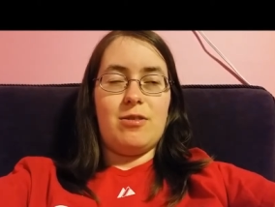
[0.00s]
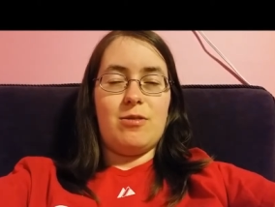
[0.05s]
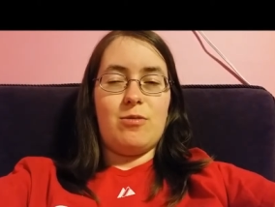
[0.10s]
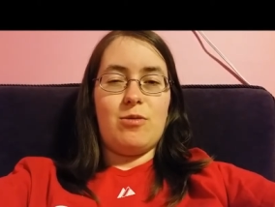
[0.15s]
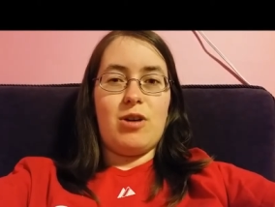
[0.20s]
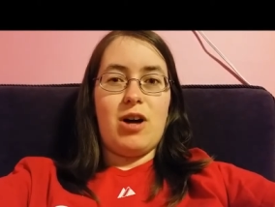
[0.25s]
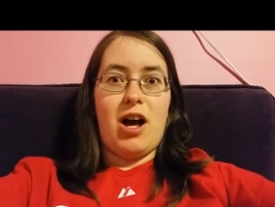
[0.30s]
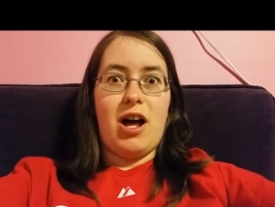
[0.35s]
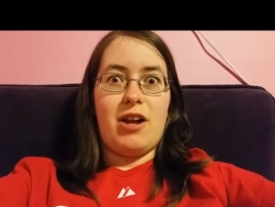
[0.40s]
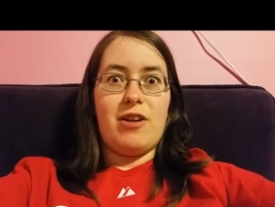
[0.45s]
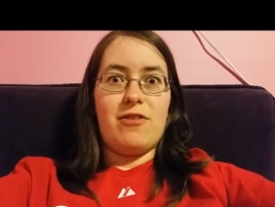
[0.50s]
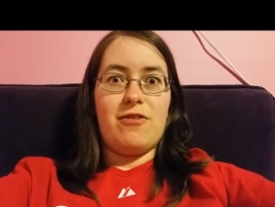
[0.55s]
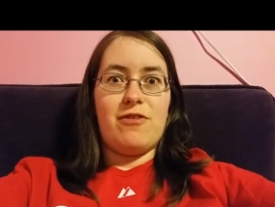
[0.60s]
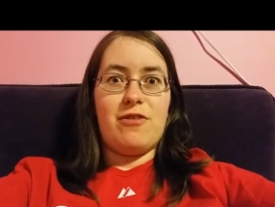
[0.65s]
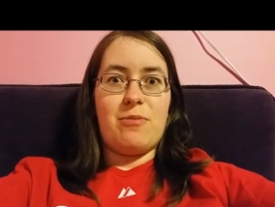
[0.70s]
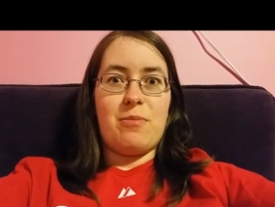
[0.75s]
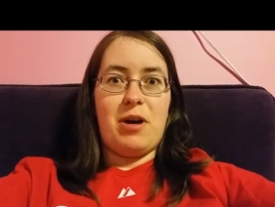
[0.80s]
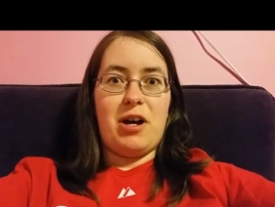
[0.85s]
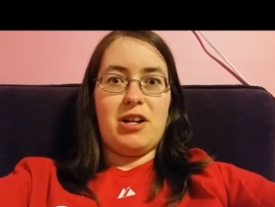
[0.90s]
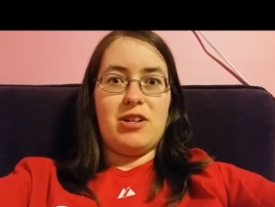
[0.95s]
will kind of
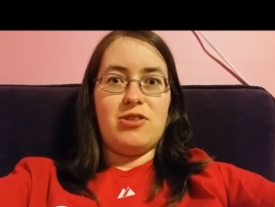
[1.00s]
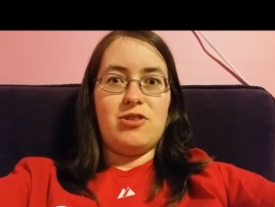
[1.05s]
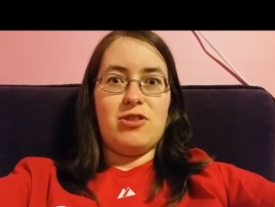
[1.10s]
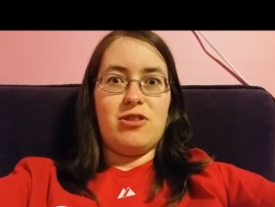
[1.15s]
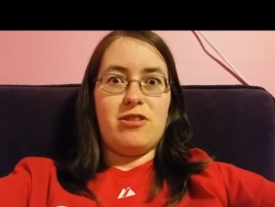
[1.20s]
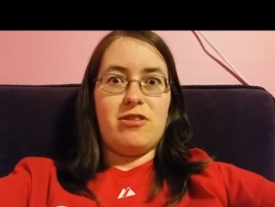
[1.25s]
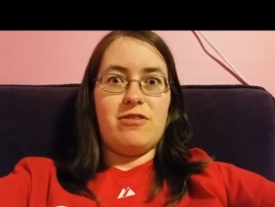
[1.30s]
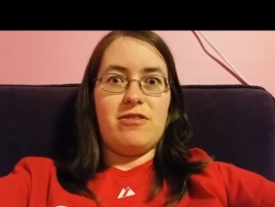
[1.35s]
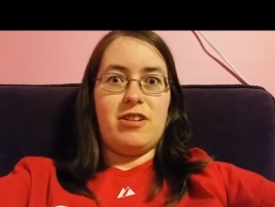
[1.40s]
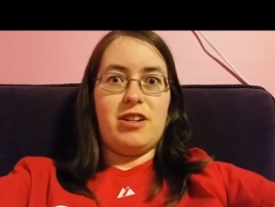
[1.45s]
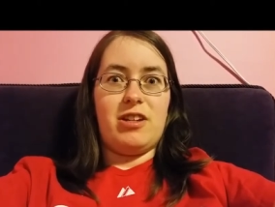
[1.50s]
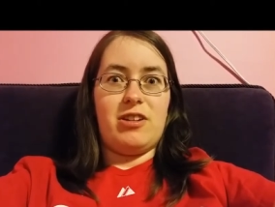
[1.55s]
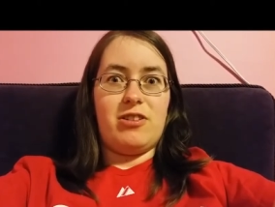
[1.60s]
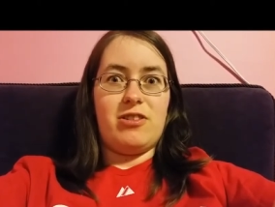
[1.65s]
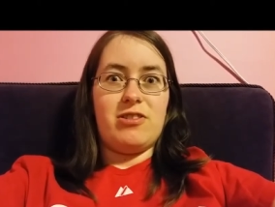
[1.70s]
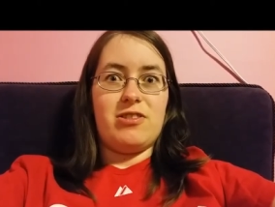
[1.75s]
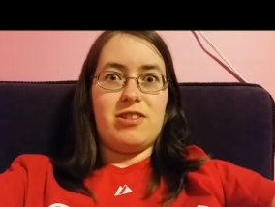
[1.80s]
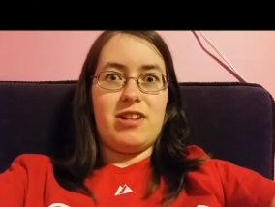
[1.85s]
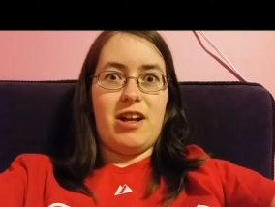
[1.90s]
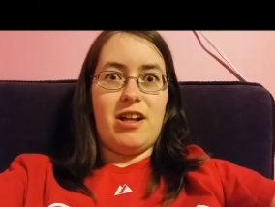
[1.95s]
remind you of
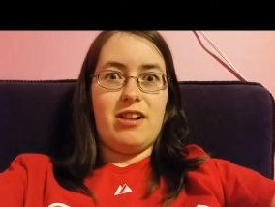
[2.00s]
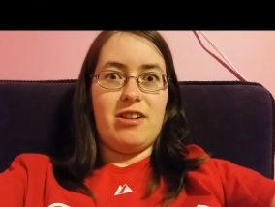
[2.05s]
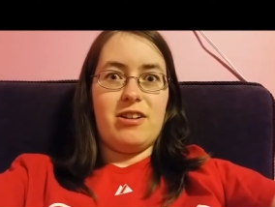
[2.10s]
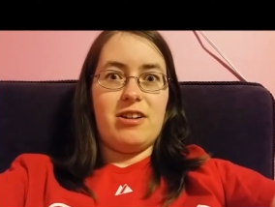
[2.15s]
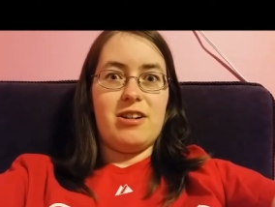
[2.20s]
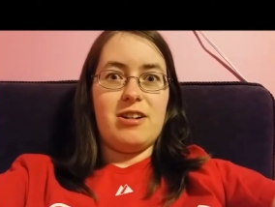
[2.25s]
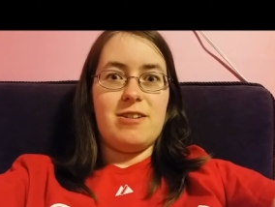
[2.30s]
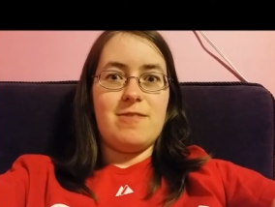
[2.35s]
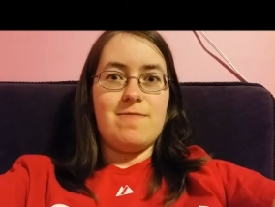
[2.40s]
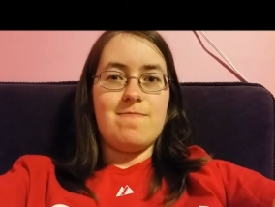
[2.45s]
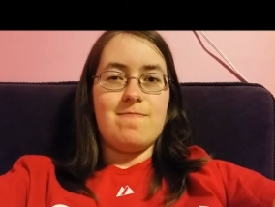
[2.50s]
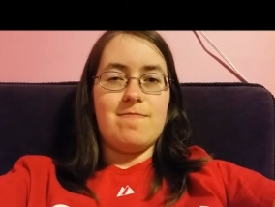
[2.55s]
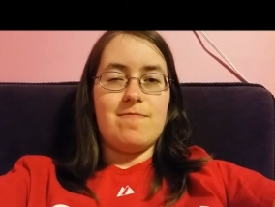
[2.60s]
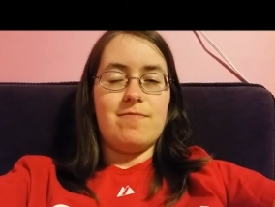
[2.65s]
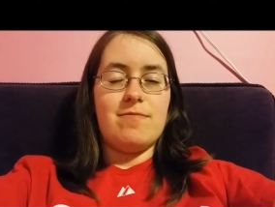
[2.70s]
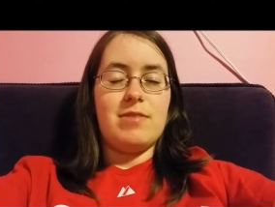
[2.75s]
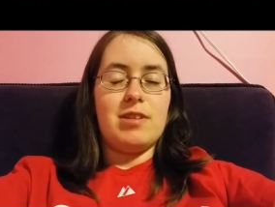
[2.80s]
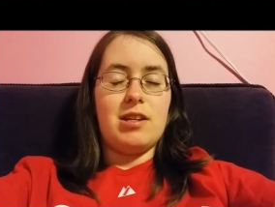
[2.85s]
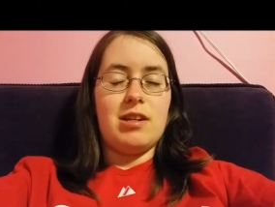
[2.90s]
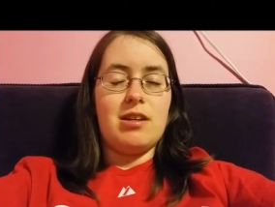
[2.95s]
Interstellar.
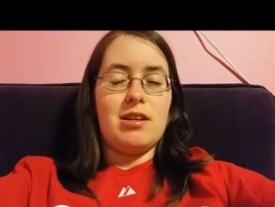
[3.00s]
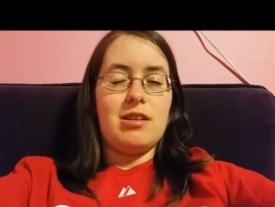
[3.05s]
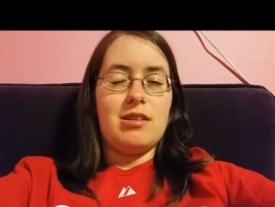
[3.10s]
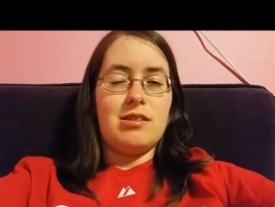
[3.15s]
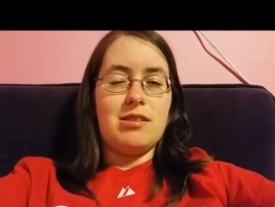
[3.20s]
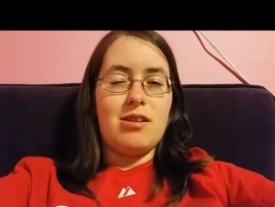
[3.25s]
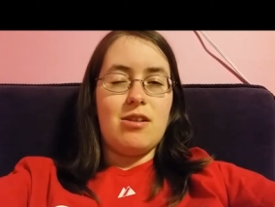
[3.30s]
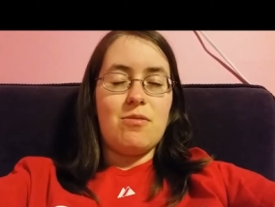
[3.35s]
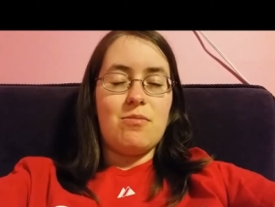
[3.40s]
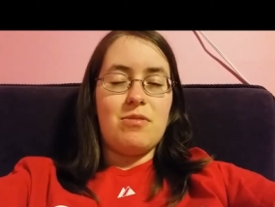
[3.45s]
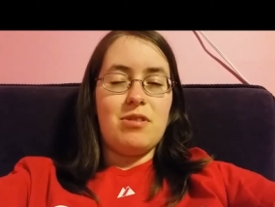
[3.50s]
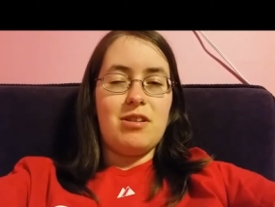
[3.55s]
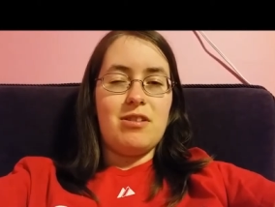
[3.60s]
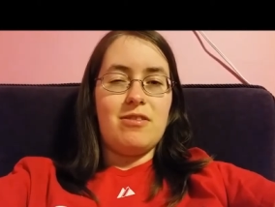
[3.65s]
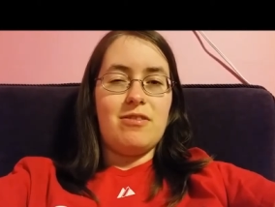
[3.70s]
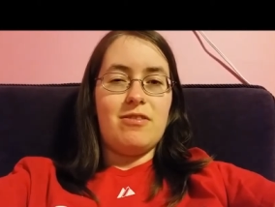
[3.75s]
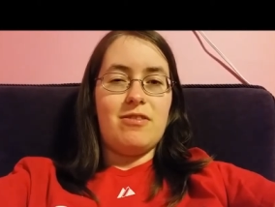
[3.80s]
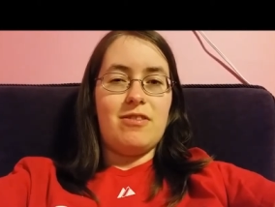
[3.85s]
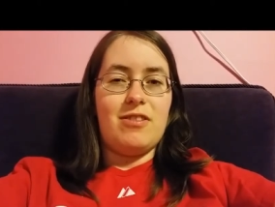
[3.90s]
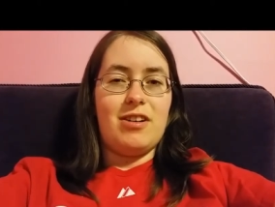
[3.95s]
Tell me
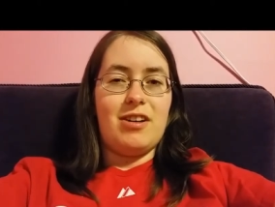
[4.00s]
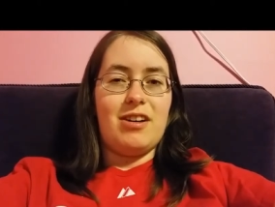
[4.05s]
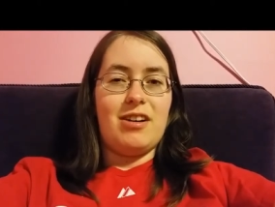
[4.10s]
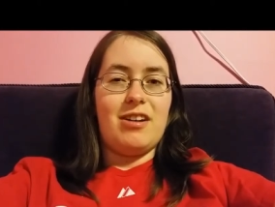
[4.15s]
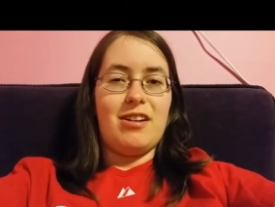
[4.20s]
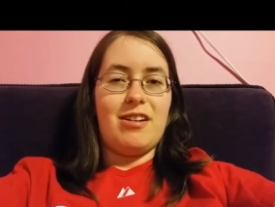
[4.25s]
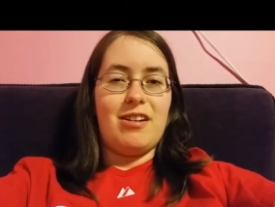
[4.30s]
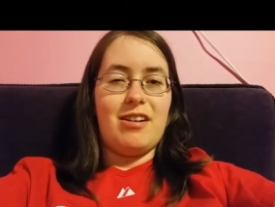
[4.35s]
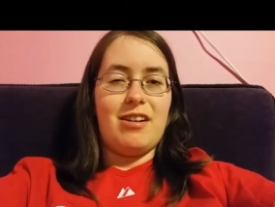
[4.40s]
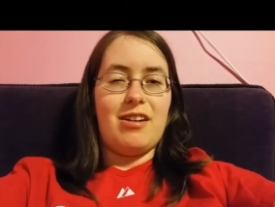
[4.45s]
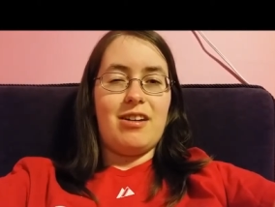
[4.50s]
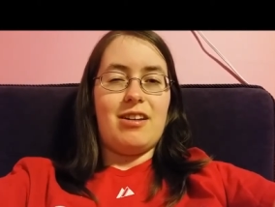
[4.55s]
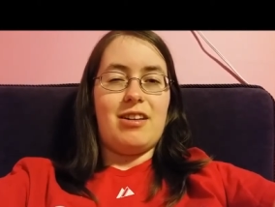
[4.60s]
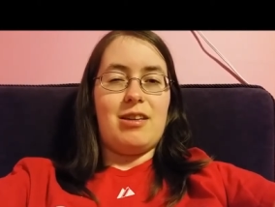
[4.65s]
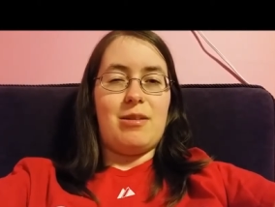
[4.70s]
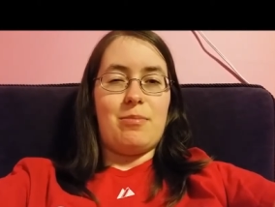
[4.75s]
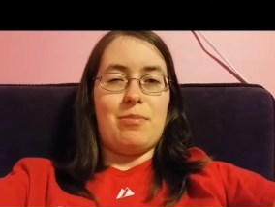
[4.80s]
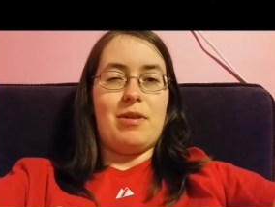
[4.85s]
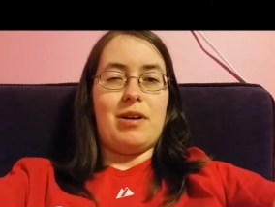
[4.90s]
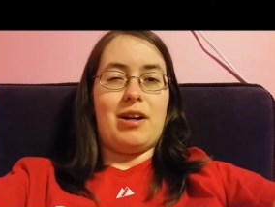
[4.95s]
if uh,
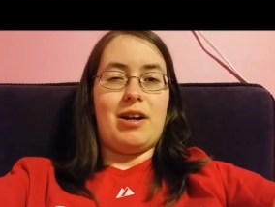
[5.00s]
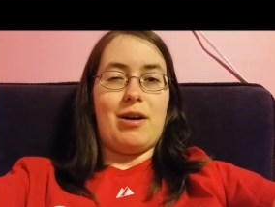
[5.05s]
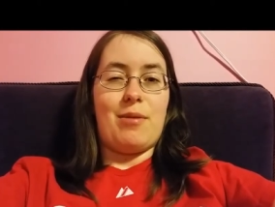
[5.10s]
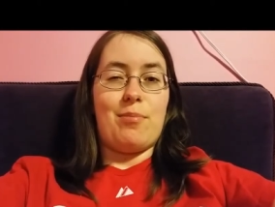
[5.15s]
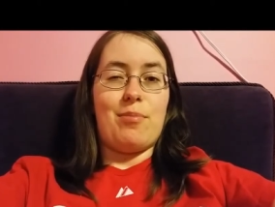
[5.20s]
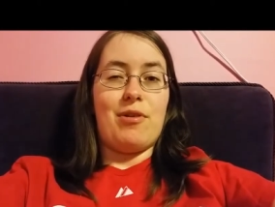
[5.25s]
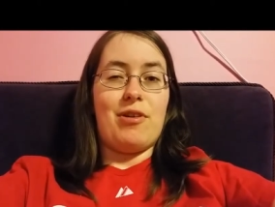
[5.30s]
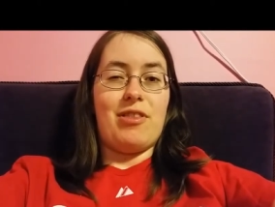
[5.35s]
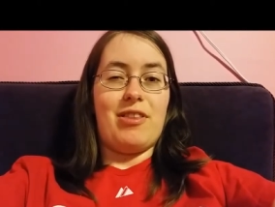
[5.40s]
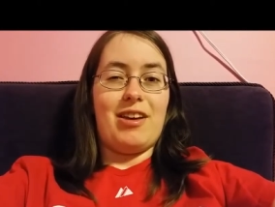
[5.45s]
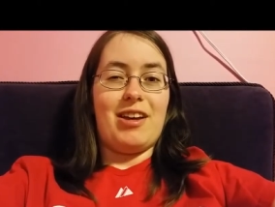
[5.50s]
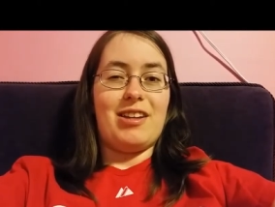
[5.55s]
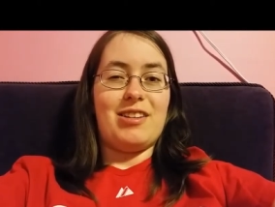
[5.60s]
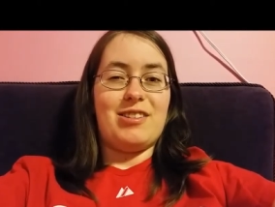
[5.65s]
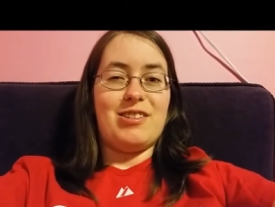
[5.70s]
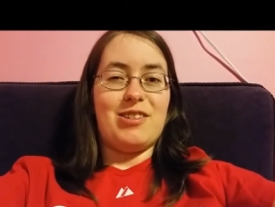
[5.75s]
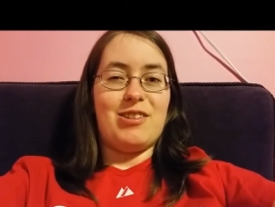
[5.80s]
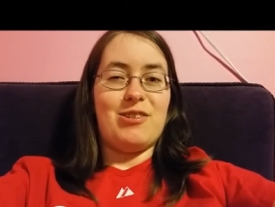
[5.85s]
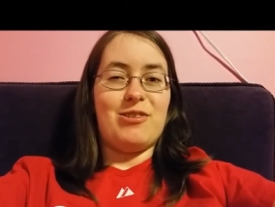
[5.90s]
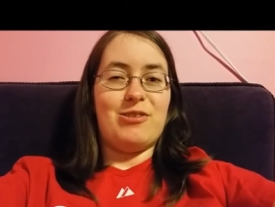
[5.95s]
you pick up on that
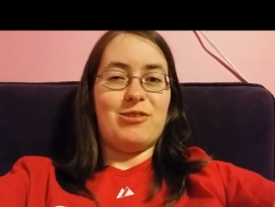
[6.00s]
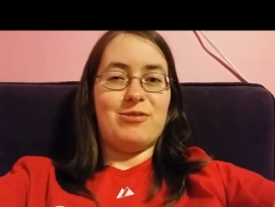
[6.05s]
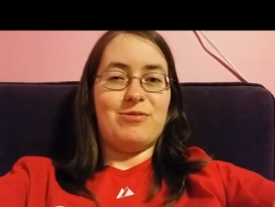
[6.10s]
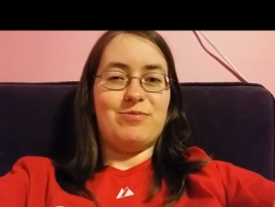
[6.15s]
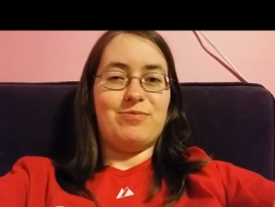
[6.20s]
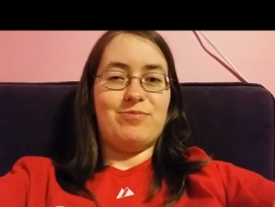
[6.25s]
too.